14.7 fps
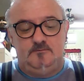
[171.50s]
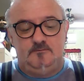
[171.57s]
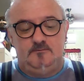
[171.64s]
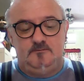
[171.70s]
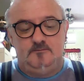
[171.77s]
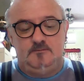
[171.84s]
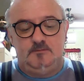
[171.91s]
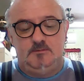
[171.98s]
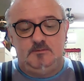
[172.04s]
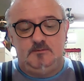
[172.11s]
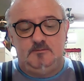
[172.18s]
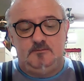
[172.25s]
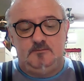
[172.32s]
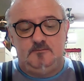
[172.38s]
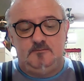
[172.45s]

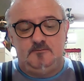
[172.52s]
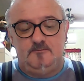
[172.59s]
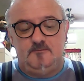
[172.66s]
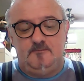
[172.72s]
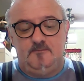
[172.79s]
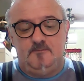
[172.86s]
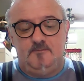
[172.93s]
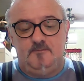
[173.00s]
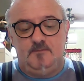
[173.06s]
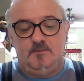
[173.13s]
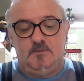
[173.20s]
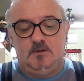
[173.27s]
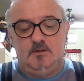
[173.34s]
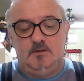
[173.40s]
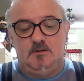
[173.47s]

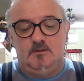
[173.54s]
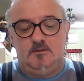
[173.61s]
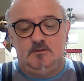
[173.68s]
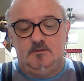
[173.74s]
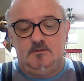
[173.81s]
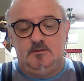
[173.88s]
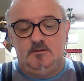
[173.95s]
No one is speaking in this clip.